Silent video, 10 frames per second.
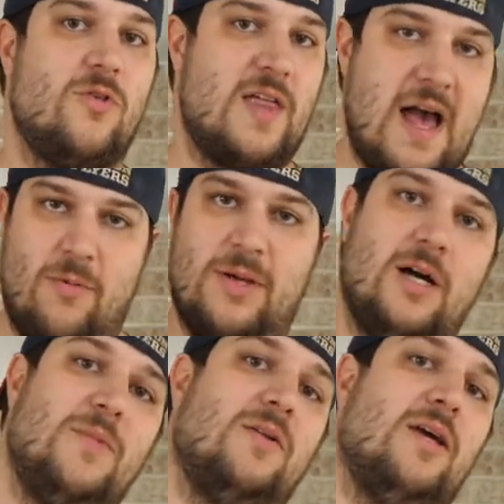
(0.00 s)
That will be
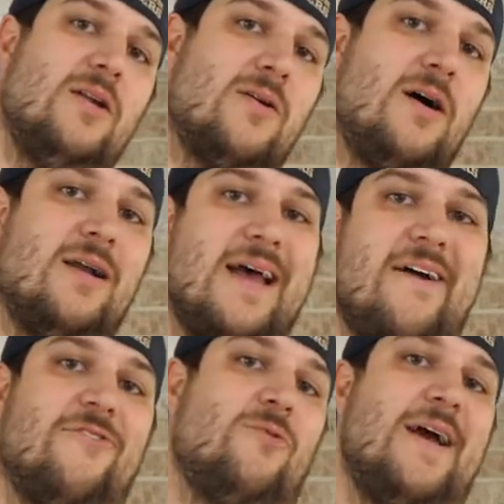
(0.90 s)
coming later on
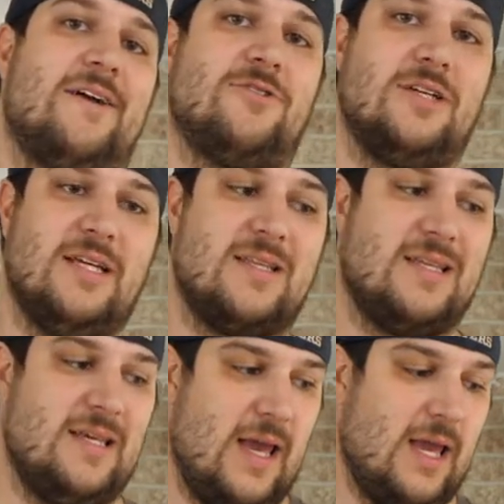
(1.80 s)
after we actually get the
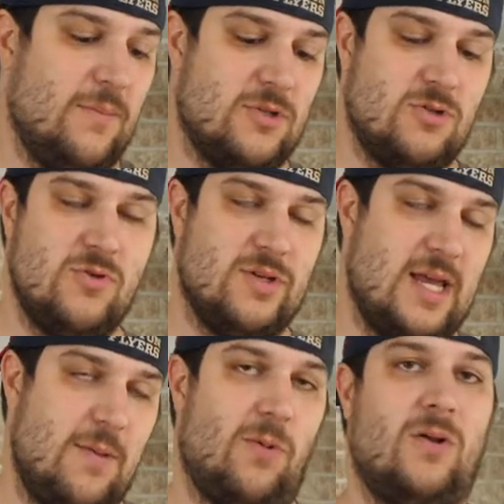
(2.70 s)
game to the
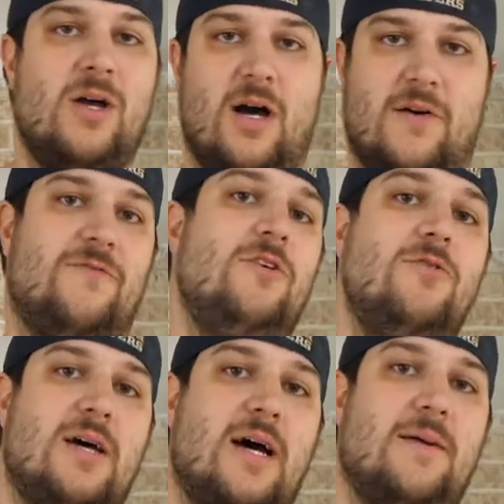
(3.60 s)
table a few
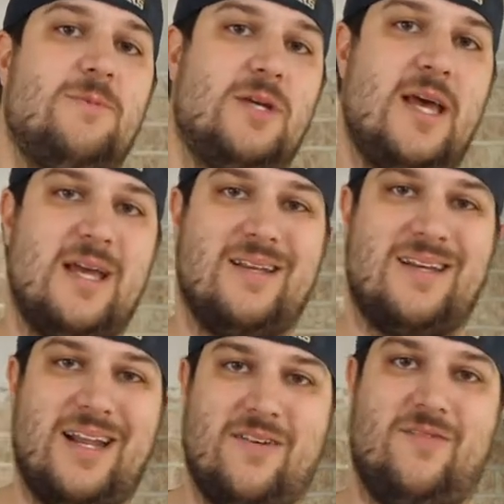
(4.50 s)
times and
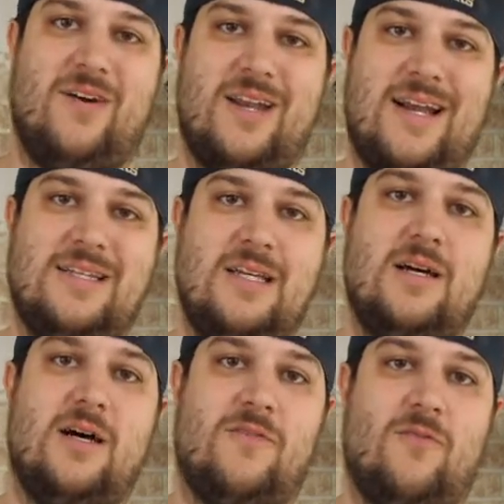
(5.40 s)
kind of an idea
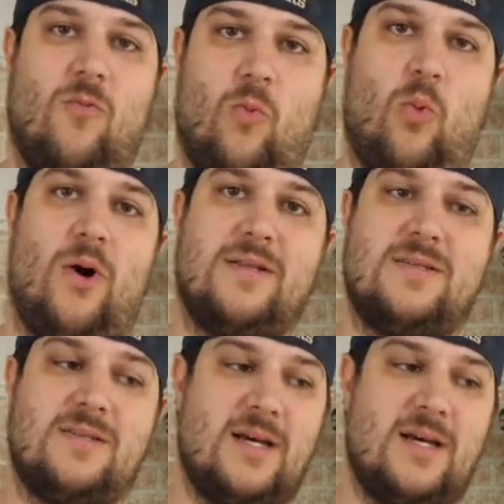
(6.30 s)
of what's